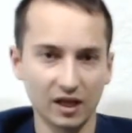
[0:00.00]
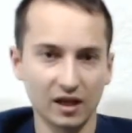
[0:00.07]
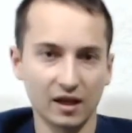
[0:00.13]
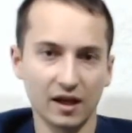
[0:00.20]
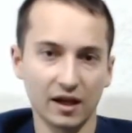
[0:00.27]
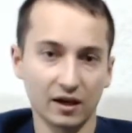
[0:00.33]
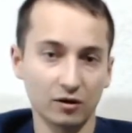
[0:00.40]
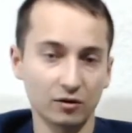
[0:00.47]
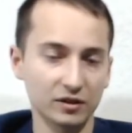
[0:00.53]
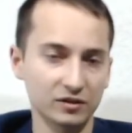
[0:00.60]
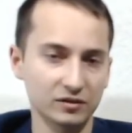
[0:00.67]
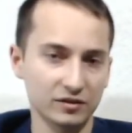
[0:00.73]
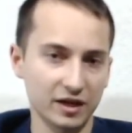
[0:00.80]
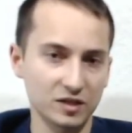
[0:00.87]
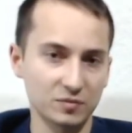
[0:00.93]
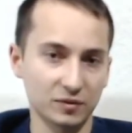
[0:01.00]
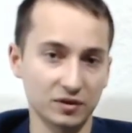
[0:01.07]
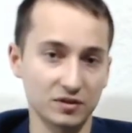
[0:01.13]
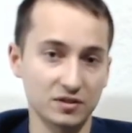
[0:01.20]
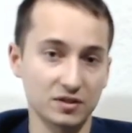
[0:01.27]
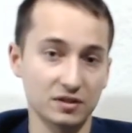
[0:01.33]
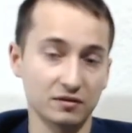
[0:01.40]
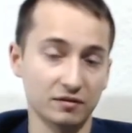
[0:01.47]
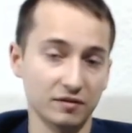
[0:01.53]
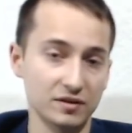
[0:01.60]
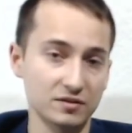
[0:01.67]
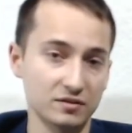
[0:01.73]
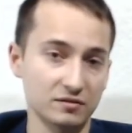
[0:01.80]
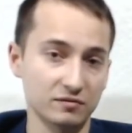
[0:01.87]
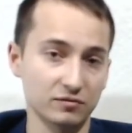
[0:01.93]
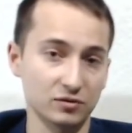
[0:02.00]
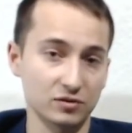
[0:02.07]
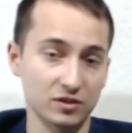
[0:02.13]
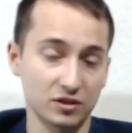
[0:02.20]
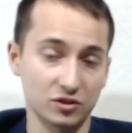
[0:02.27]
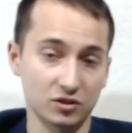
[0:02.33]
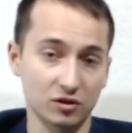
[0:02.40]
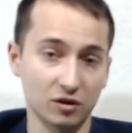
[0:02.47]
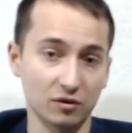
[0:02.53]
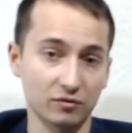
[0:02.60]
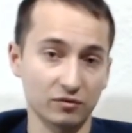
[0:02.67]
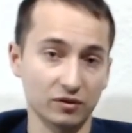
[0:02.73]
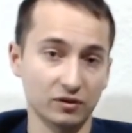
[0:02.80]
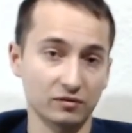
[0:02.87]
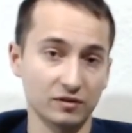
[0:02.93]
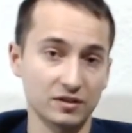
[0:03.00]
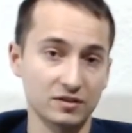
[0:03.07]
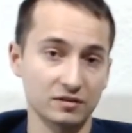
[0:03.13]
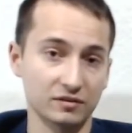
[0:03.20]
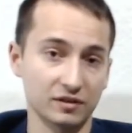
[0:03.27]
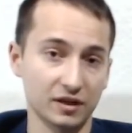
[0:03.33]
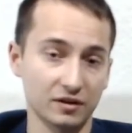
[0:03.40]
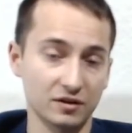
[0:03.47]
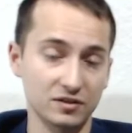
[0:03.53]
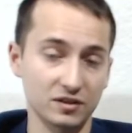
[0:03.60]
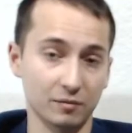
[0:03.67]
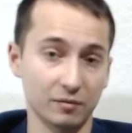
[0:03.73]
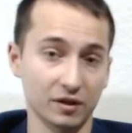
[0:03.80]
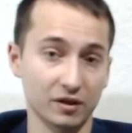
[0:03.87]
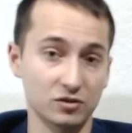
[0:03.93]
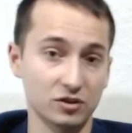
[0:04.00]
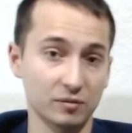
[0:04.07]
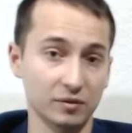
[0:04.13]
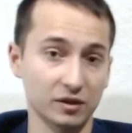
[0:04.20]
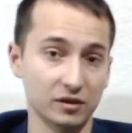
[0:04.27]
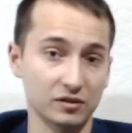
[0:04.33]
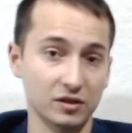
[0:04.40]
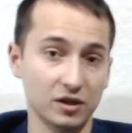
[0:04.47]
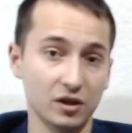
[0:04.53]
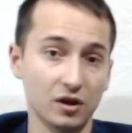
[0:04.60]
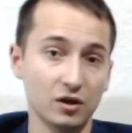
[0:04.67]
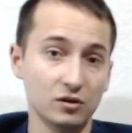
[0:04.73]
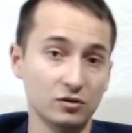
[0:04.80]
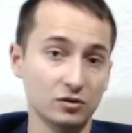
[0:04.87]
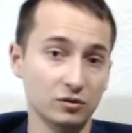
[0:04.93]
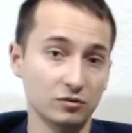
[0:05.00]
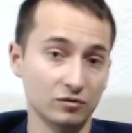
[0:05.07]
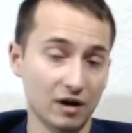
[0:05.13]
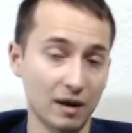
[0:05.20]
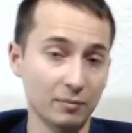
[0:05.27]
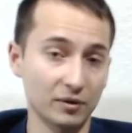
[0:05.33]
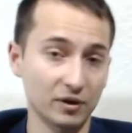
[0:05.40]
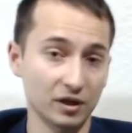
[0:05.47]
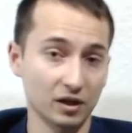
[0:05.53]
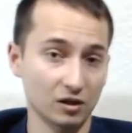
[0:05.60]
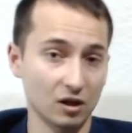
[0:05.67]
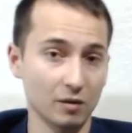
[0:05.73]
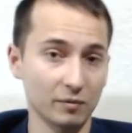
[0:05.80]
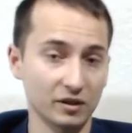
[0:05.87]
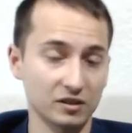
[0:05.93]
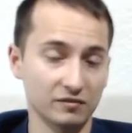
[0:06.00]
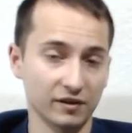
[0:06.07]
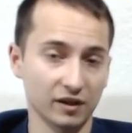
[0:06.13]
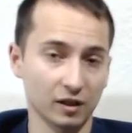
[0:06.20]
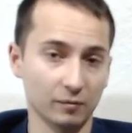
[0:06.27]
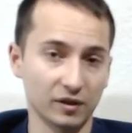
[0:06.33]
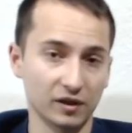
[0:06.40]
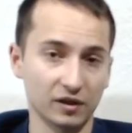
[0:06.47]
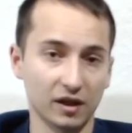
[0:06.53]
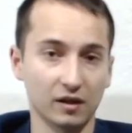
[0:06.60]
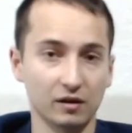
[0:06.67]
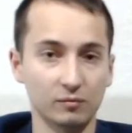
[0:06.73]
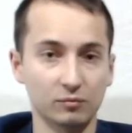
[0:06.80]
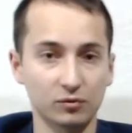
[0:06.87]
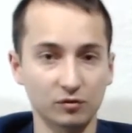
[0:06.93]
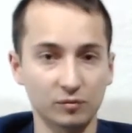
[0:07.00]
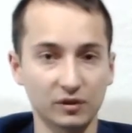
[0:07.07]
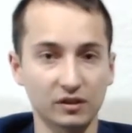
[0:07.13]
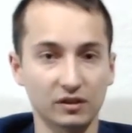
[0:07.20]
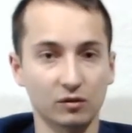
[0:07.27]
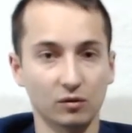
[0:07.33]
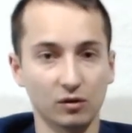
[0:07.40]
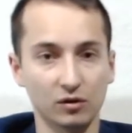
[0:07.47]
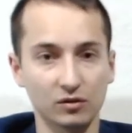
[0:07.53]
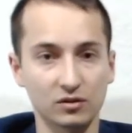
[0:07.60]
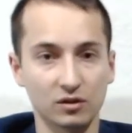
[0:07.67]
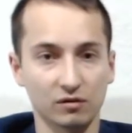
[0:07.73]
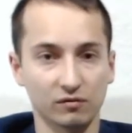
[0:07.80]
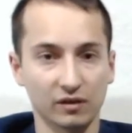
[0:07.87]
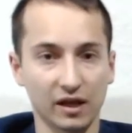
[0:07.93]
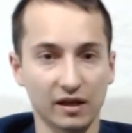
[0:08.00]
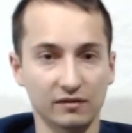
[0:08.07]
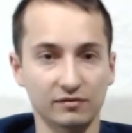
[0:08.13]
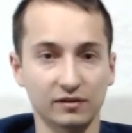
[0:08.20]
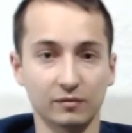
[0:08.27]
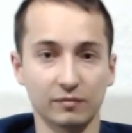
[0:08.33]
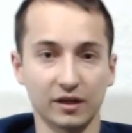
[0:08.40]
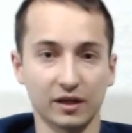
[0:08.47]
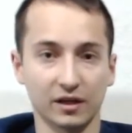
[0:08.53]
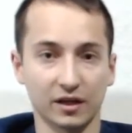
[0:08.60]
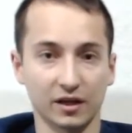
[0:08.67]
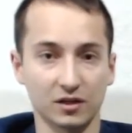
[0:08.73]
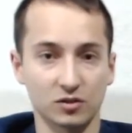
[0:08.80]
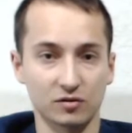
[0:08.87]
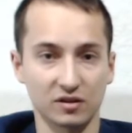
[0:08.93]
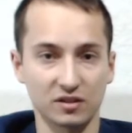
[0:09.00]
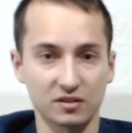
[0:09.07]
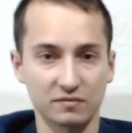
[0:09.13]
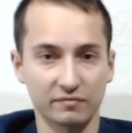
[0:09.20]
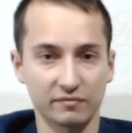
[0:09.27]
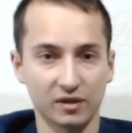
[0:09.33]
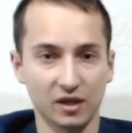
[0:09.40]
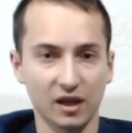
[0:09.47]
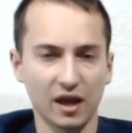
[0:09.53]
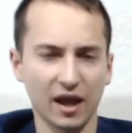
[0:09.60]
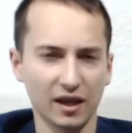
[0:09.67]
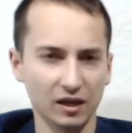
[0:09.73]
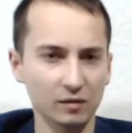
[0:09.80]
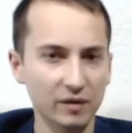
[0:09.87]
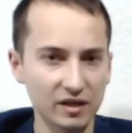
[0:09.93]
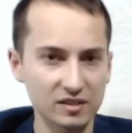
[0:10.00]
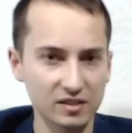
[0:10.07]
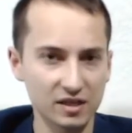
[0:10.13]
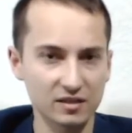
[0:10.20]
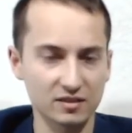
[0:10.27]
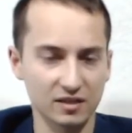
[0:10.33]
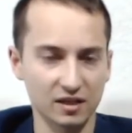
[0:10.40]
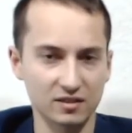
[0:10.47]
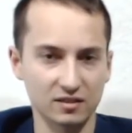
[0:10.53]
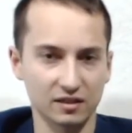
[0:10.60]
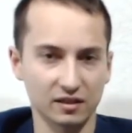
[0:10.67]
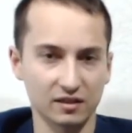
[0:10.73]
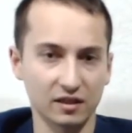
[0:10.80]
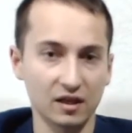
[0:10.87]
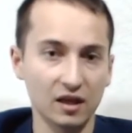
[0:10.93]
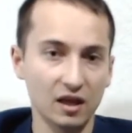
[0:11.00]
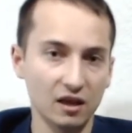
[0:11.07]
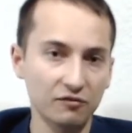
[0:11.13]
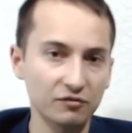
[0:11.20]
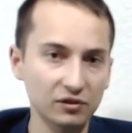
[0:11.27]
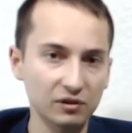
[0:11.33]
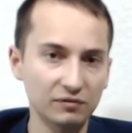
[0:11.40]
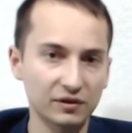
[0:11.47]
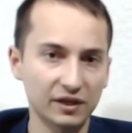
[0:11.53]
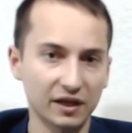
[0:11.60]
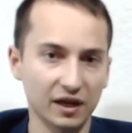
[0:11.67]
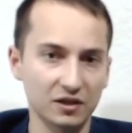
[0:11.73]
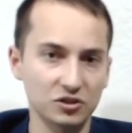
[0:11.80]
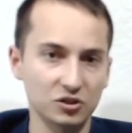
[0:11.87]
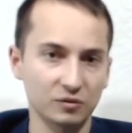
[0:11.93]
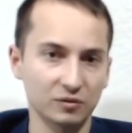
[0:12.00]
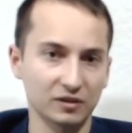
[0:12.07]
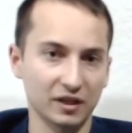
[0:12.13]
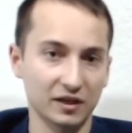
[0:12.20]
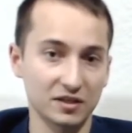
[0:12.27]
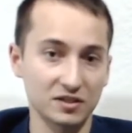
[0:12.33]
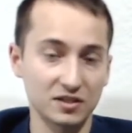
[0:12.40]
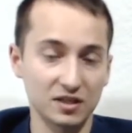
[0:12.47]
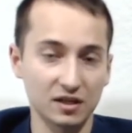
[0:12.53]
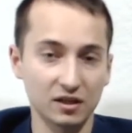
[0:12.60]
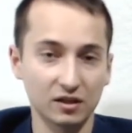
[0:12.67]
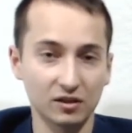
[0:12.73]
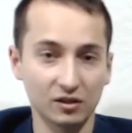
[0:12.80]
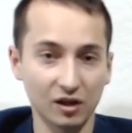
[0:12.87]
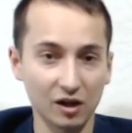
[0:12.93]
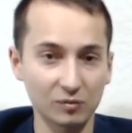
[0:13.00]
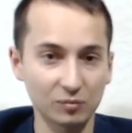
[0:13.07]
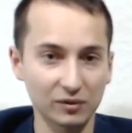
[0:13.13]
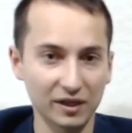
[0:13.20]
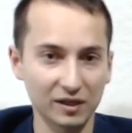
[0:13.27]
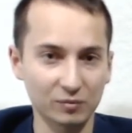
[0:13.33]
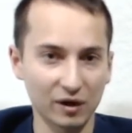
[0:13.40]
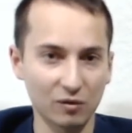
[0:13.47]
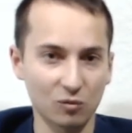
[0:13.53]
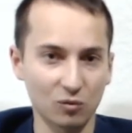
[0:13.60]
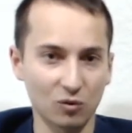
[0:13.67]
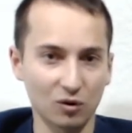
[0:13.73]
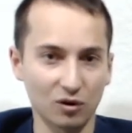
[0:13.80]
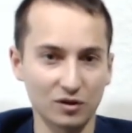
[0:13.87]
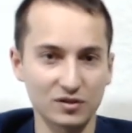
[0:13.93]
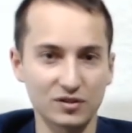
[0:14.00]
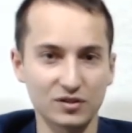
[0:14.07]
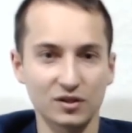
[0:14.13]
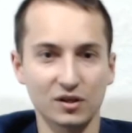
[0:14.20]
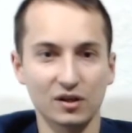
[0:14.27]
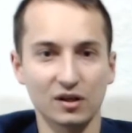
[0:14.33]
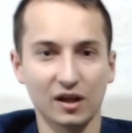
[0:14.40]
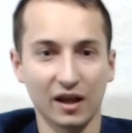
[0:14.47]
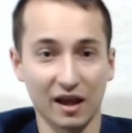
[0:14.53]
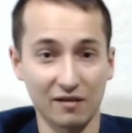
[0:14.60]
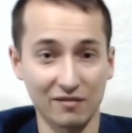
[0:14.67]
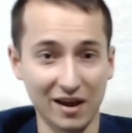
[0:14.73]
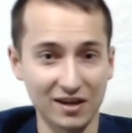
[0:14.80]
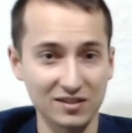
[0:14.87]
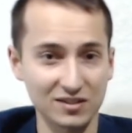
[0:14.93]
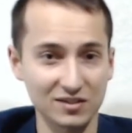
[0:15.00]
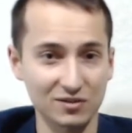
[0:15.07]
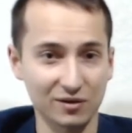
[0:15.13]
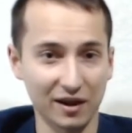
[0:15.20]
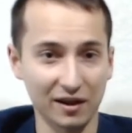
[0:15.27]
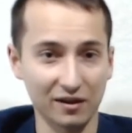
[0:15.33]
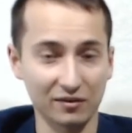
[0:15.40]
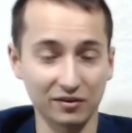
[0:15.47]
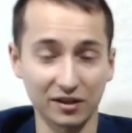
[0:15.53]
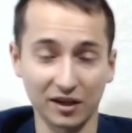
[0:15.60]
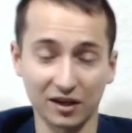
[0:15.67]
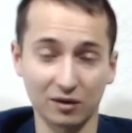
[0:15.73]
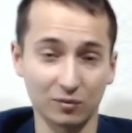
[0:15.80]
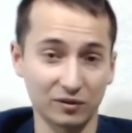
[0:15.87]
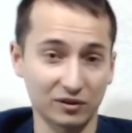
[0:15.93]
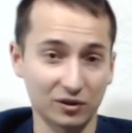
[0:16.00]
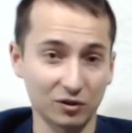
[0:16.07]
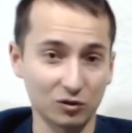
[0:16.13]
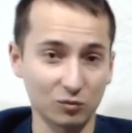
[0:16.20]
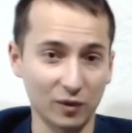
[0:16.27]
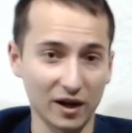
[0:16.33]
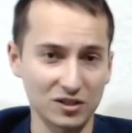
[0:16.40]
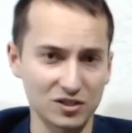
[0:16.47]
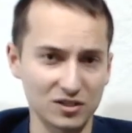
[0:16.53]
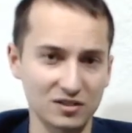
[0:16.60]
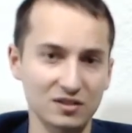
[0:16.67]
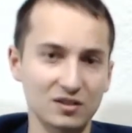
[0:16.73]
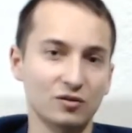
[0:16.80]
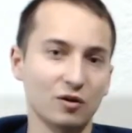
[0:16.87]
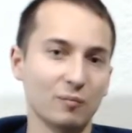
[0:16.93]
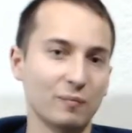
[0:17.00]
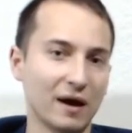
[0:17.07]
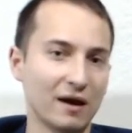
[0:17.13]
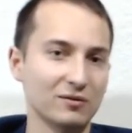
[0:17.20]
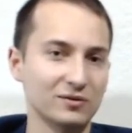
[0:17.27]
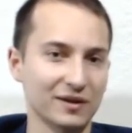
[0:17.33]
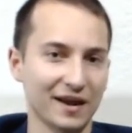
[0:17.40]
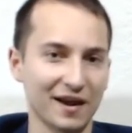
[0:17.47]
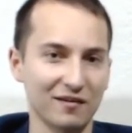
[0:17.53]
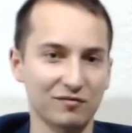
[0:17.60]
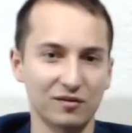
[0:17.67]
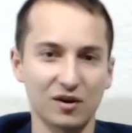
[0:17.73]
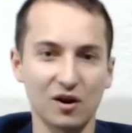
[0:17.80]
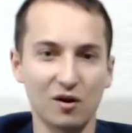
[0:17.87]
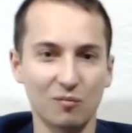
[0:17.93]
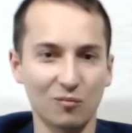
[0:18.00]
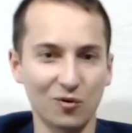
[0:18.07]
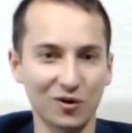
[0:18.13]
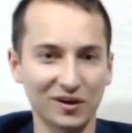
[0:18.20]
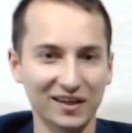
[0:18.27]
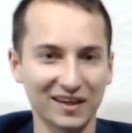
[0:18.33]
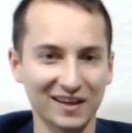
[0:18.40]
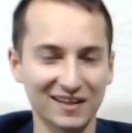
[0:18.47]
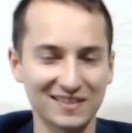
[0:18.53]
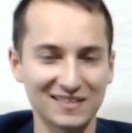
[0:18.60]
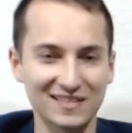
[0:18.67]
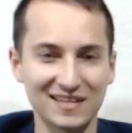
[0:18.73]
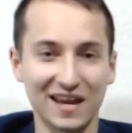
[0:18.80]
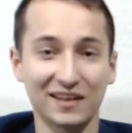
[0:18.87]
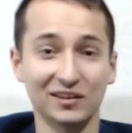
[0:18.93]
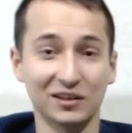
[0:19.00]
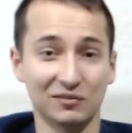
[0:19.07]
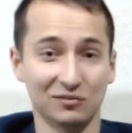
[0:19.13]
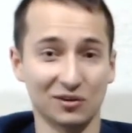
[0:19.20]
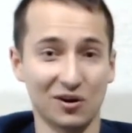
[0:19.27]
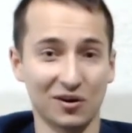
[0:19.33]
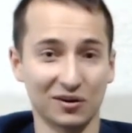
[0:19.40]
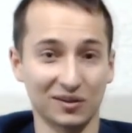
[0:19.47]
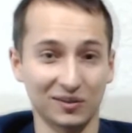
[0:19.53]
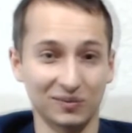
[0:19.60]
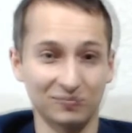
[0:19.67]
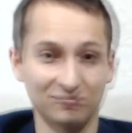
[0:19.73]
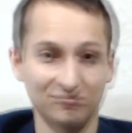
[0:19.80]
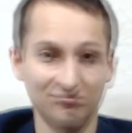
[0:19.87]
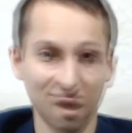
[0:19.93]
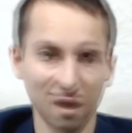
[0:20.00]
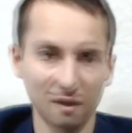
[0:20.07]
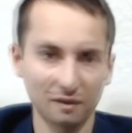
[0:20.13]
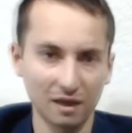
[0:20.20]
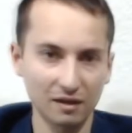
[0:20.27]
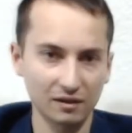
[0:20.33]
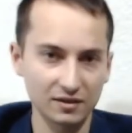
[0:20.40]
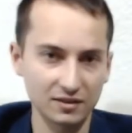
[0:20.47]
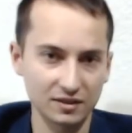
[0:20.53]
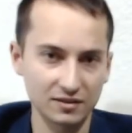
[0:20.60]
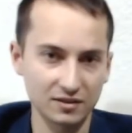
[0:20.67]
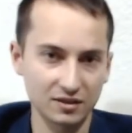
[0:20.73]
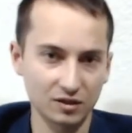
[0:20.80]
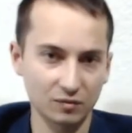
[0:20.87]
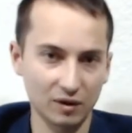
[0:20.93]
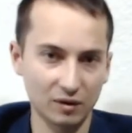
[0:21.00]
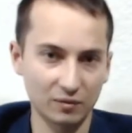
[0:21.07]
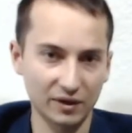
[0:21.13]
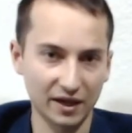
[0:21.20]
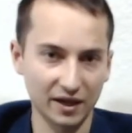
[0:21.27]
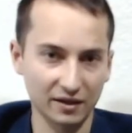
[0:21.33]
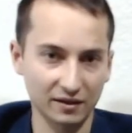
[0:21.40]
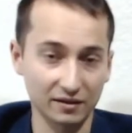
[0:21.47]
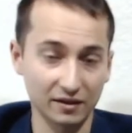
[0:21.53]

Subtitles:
According to experts, the reason for such growth in recent years can be attributed to rapid economic development and improvement in quality of life in many countries. And it makes sense, doesn't it? If you live in a country that is not plagued by wars, have access to healthcare with good wages, you're bound to have more kids and live longer. Now let's consider where we're headed.